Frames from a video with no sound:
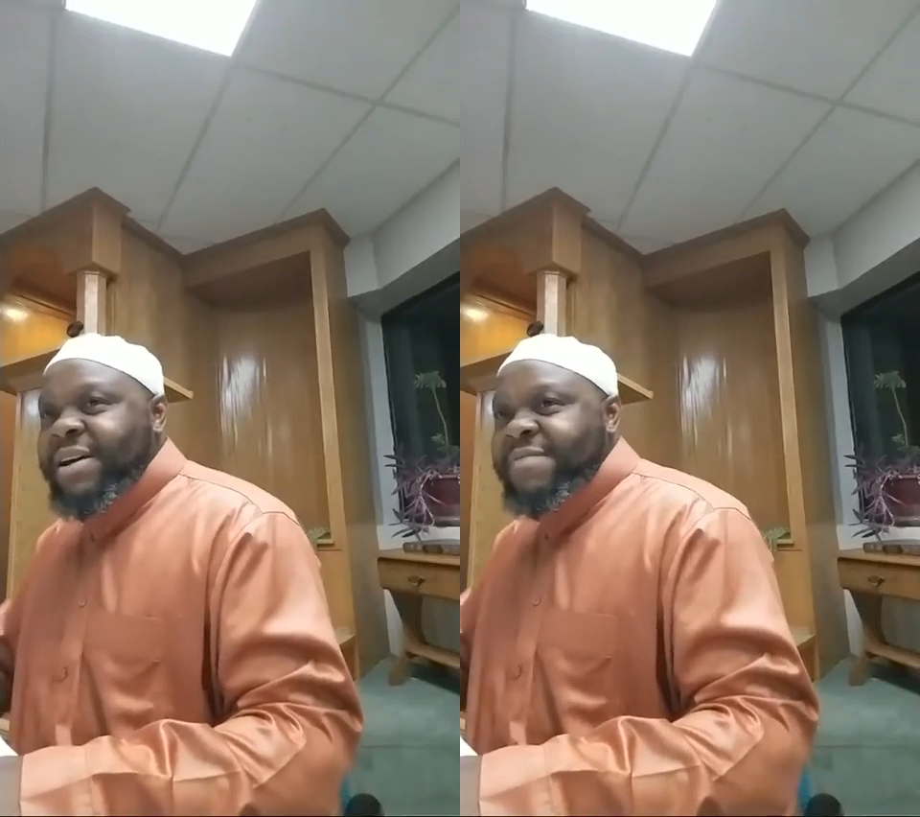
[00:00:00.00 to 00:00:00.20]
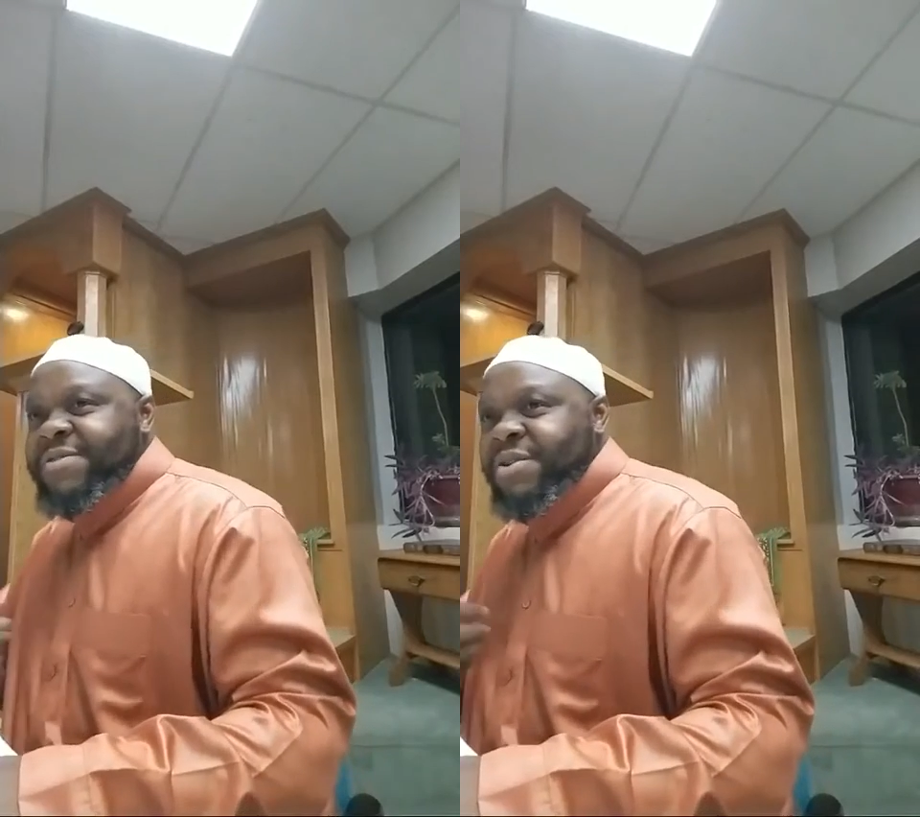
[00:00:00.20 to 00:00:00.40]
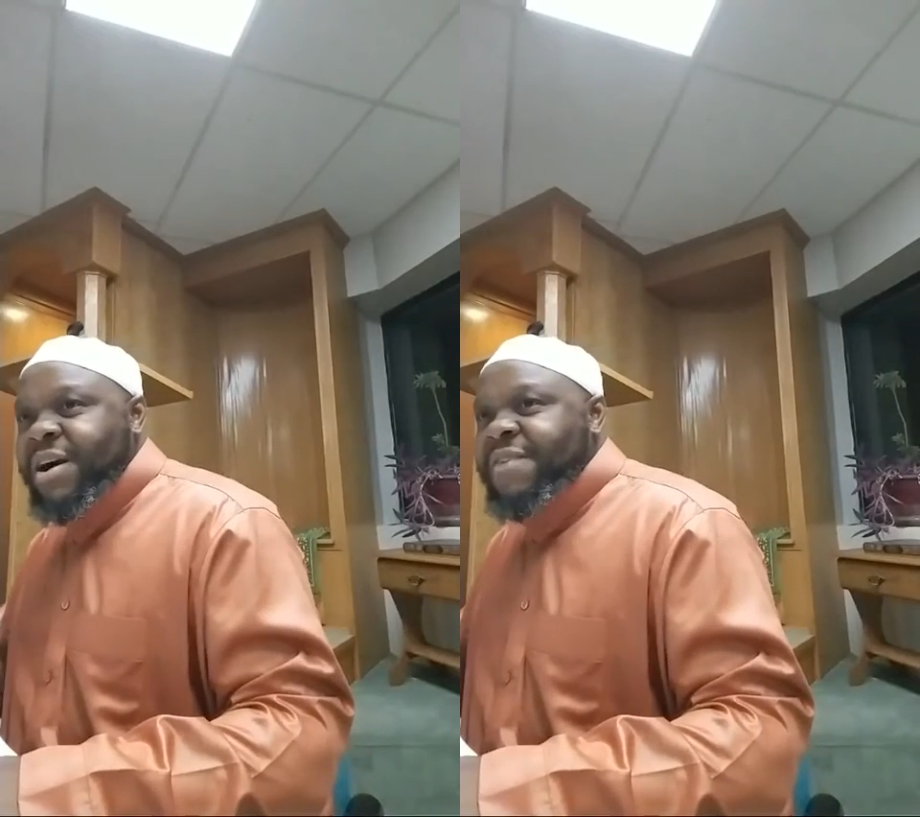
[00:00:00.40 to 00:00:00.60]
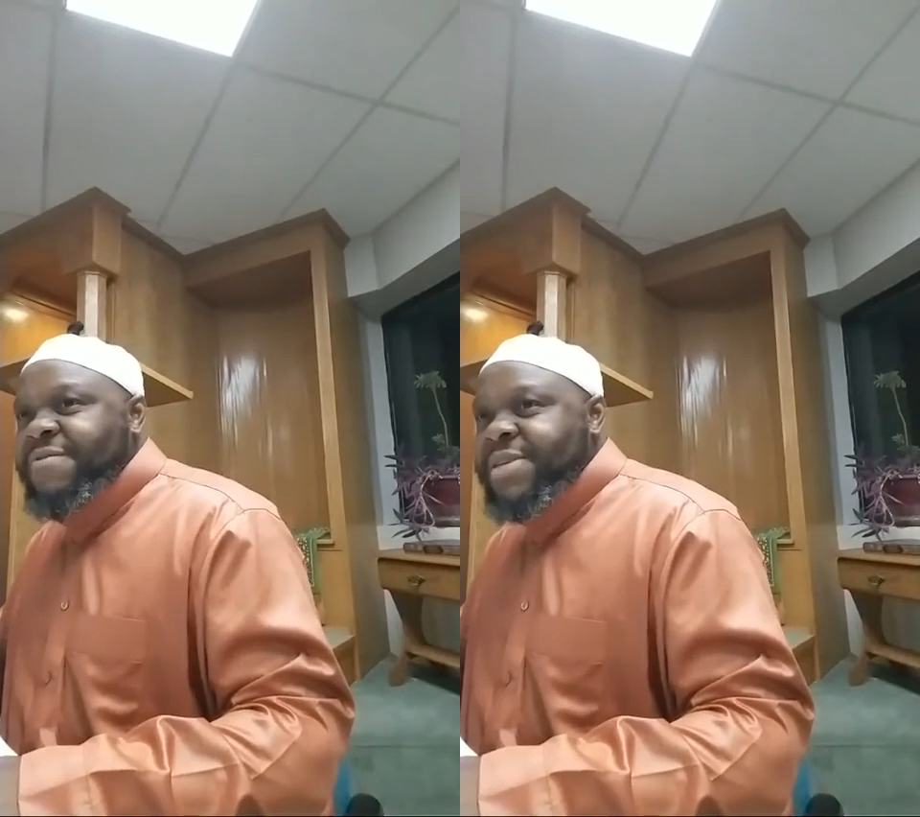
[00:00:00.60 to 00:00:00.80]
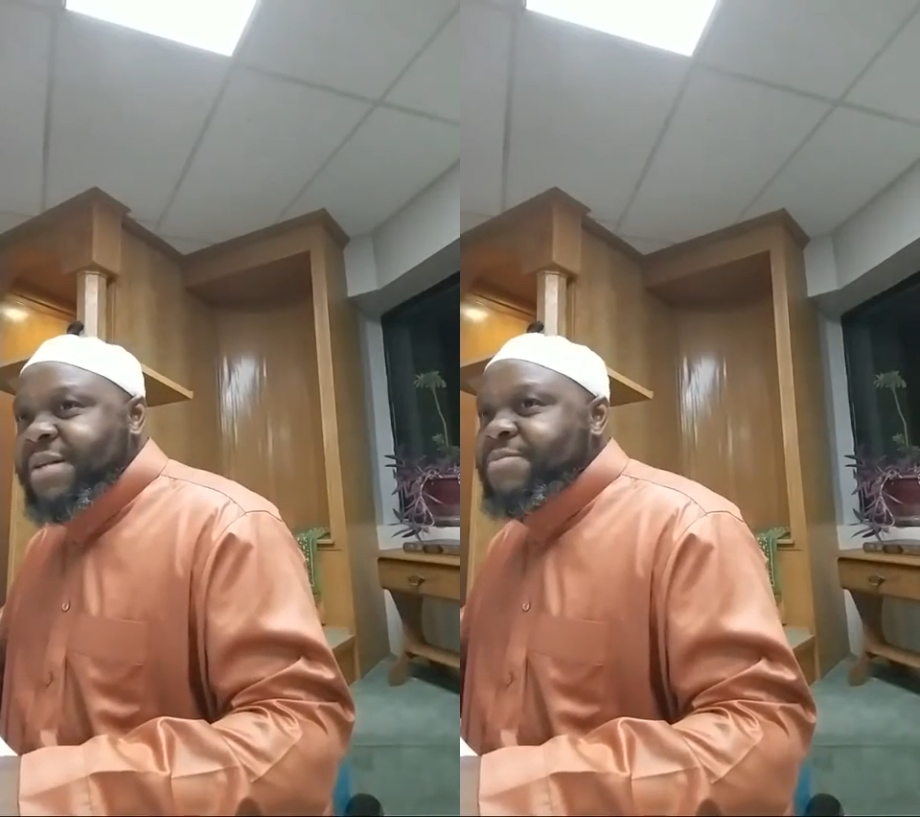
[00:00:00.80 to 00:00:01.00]
love in your heart
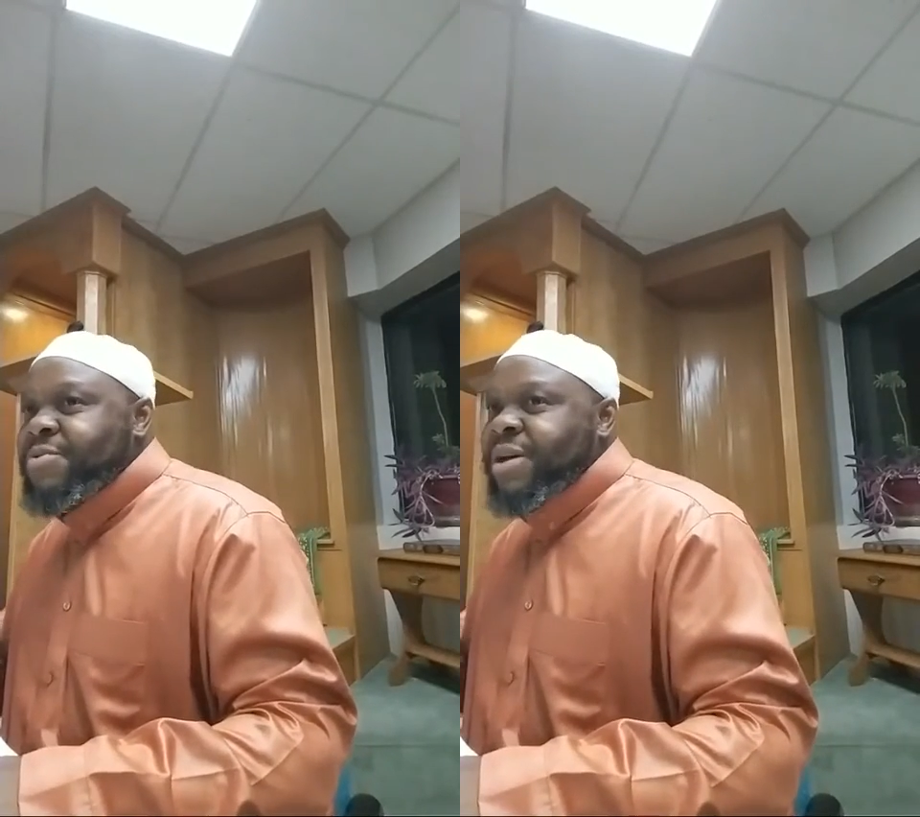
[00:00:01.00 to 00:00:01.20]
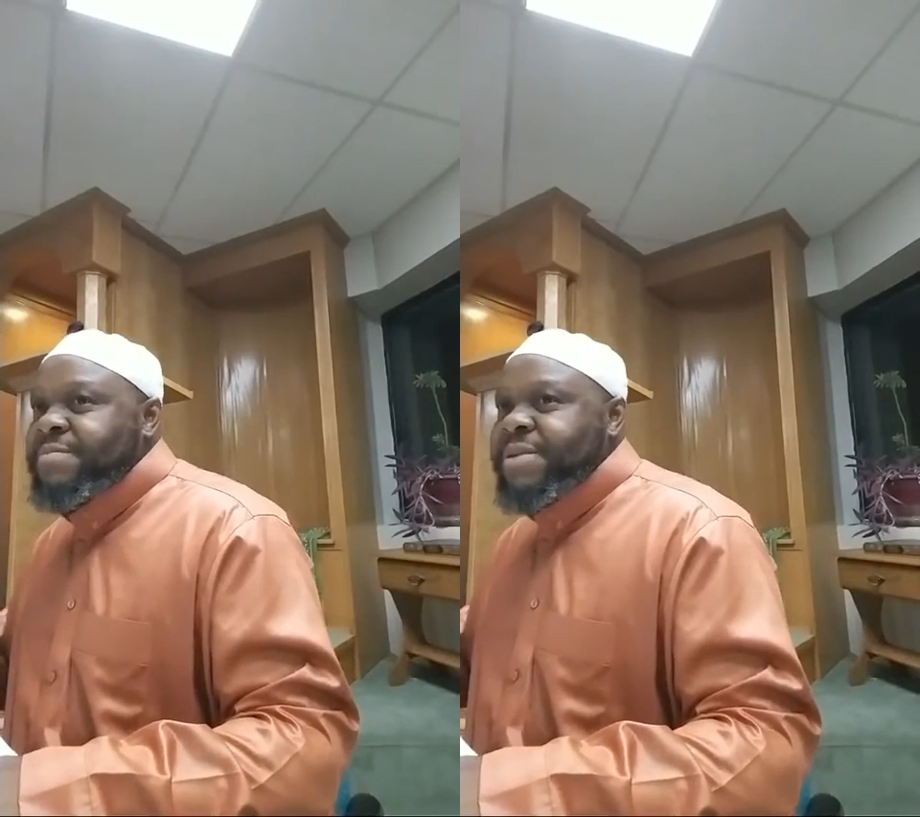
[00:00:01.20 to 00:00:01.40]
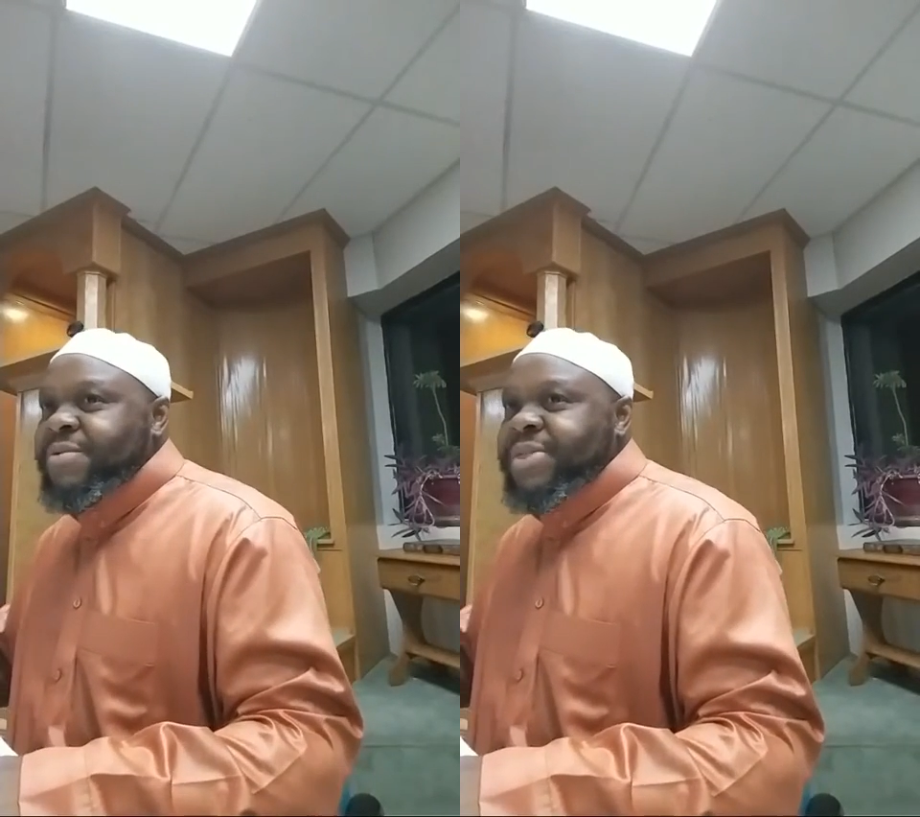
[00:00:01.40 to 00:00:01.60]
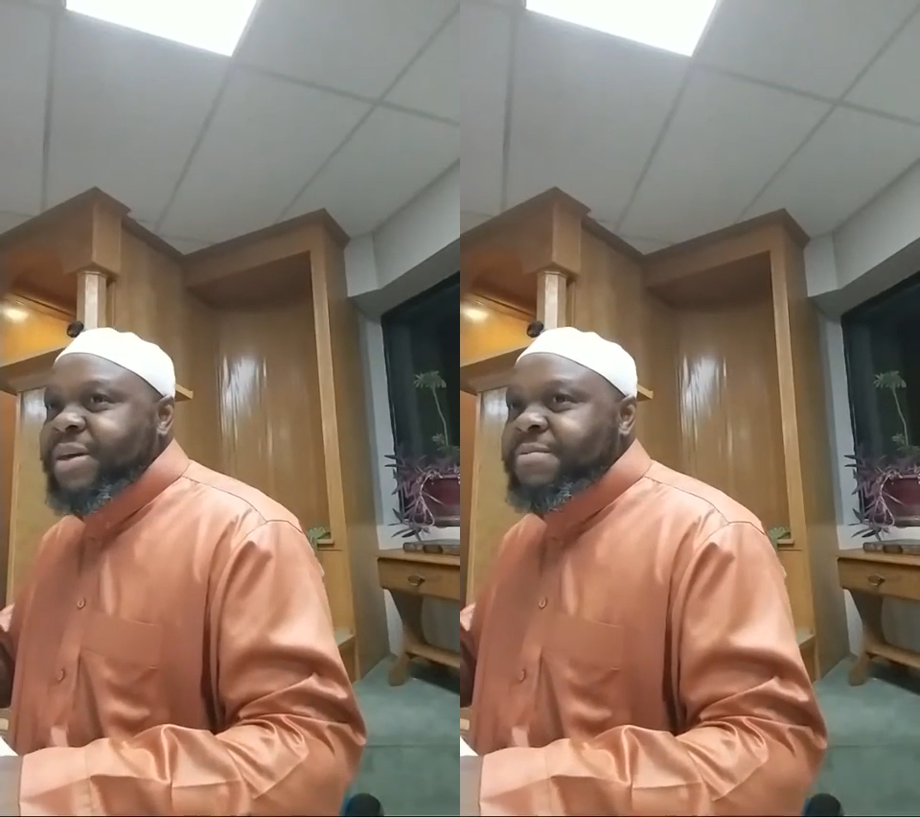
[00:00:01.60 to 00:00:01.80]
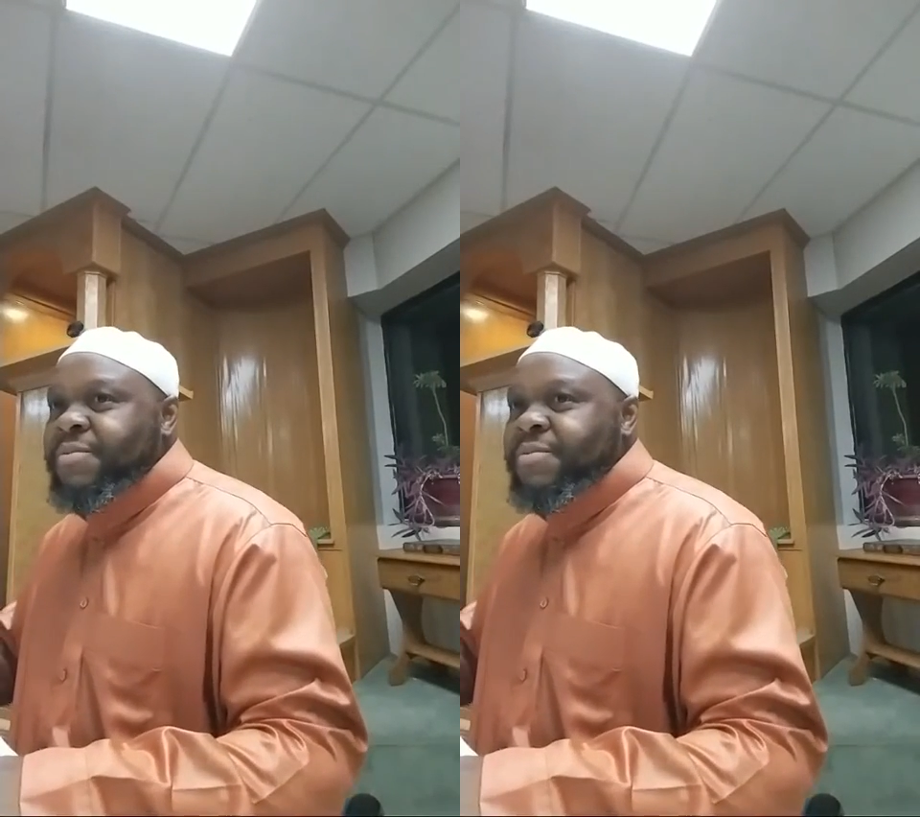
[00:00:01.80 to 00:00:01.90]
for them. You're going to be with them,